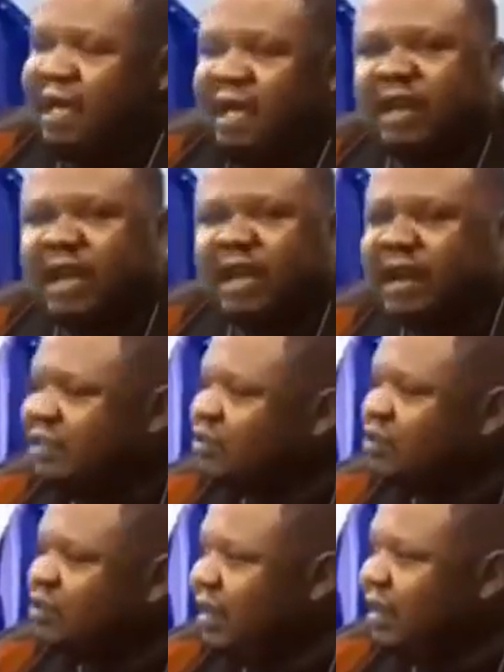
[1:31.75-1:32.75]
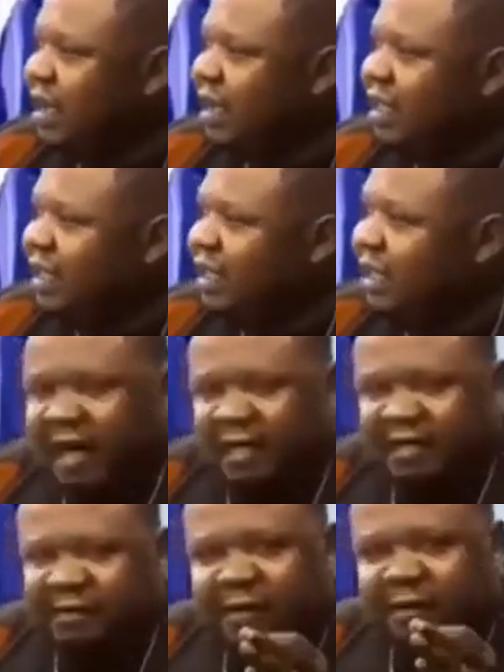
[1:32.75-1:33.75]
China is not doing that.
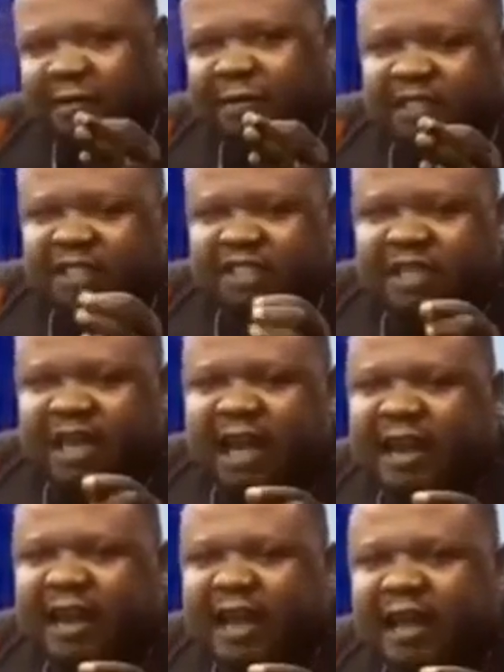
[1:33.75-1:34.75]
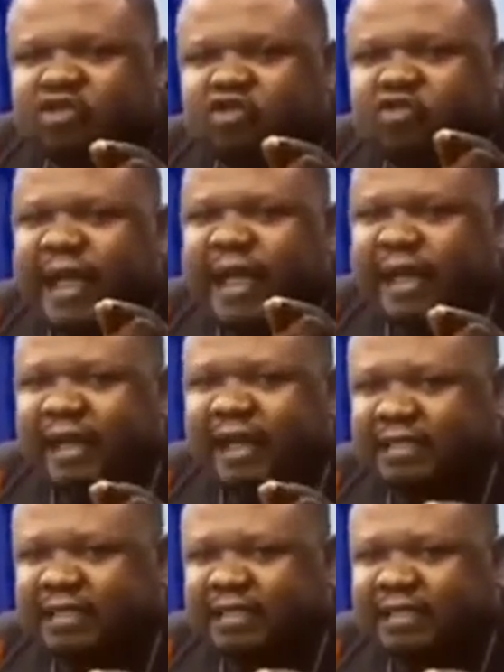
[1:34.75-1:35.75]
As a matter of fact, China
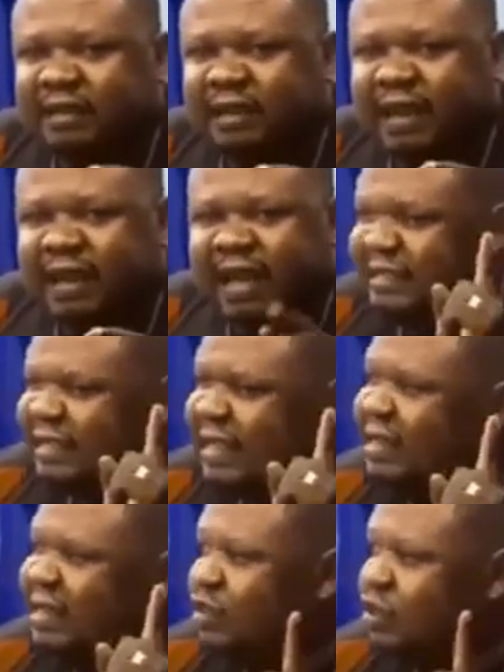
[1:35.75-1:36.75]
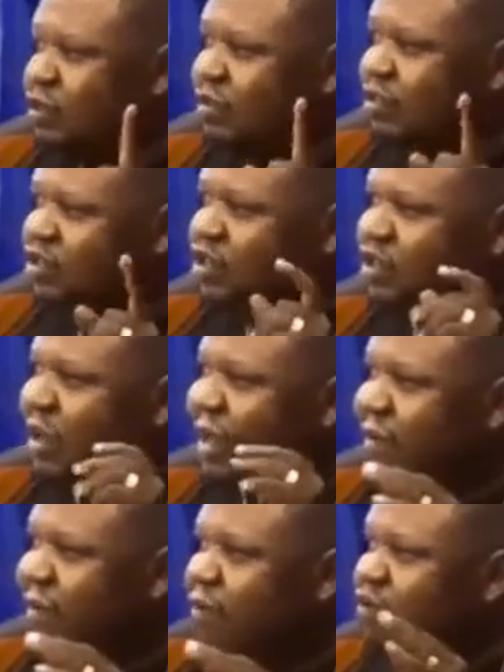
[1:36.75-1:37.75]
trades as a nation. China
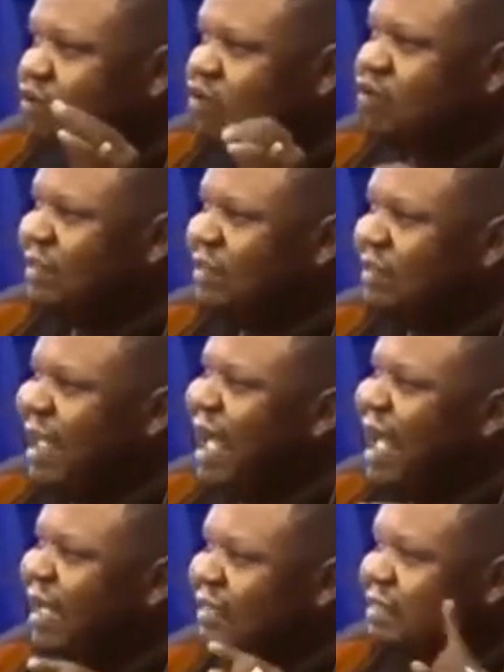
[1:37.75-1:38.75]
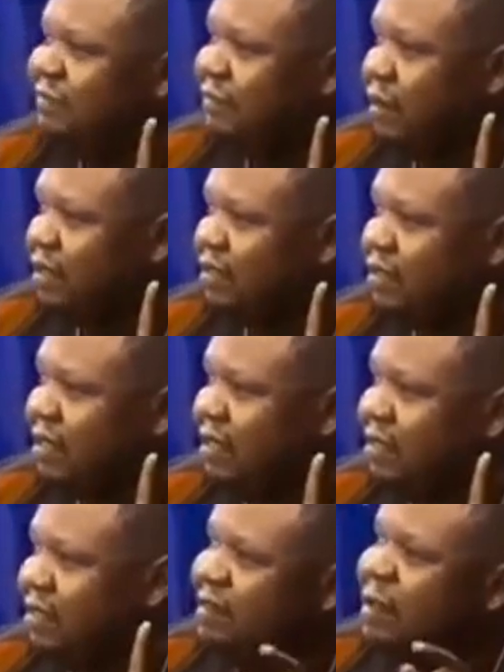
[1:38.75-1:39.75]
does not trade as individuals.
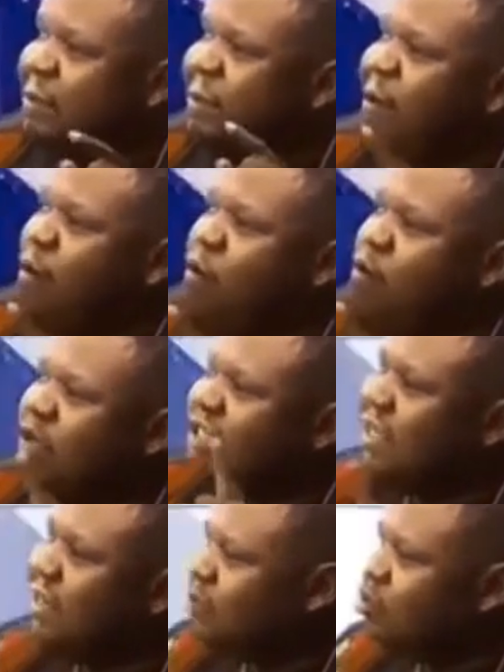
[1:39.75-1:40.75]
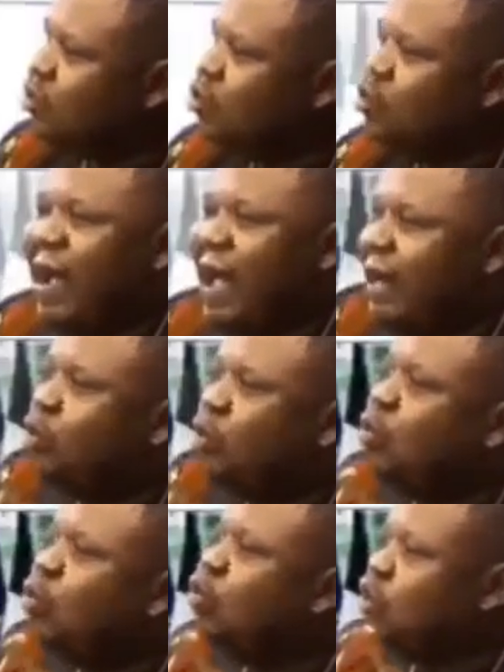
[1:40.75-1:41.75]
The man who is selling shoe
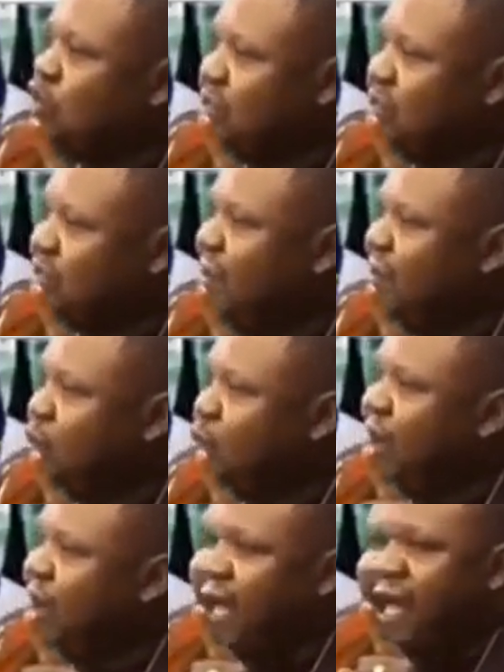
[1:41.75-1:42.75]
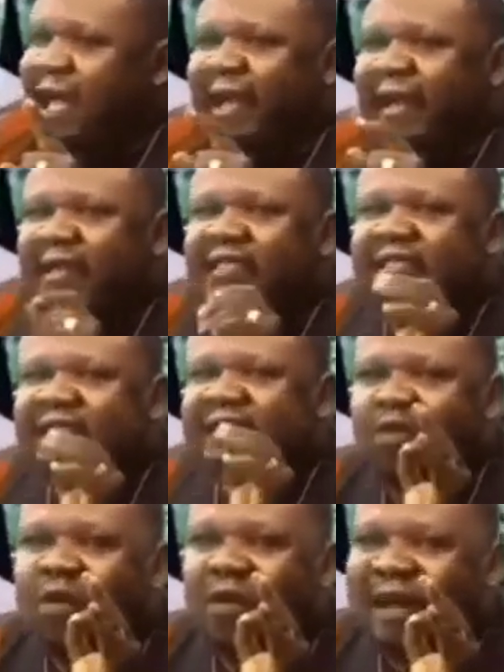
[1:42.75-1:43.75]
at Dutch there in Douala is
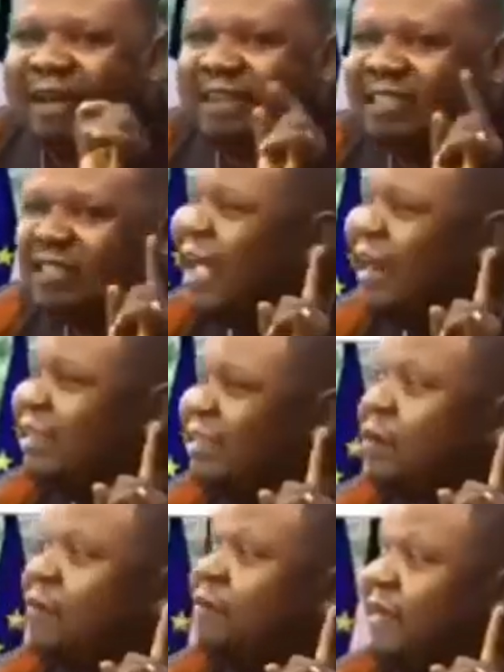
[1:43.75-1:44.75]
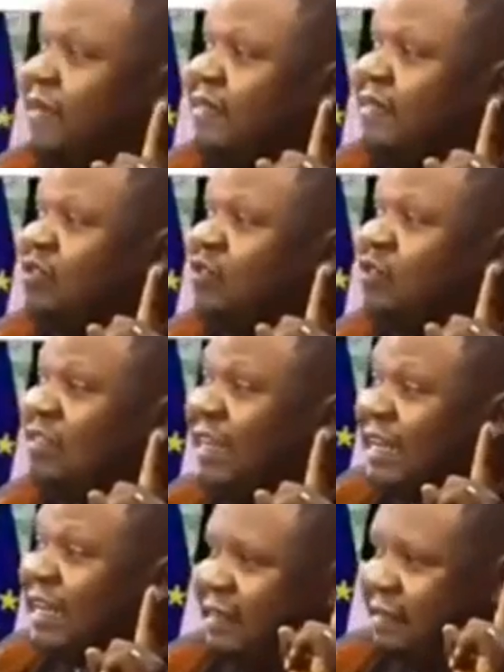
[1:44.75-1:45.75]
selling under the Chinese government. He's not
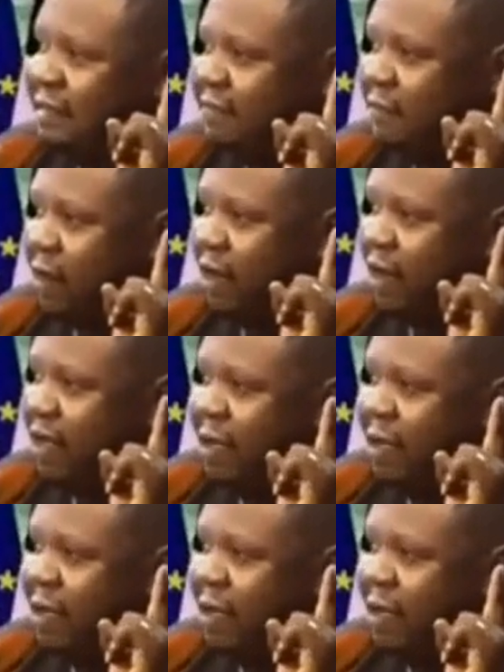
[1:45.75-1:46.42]
selling as an individual.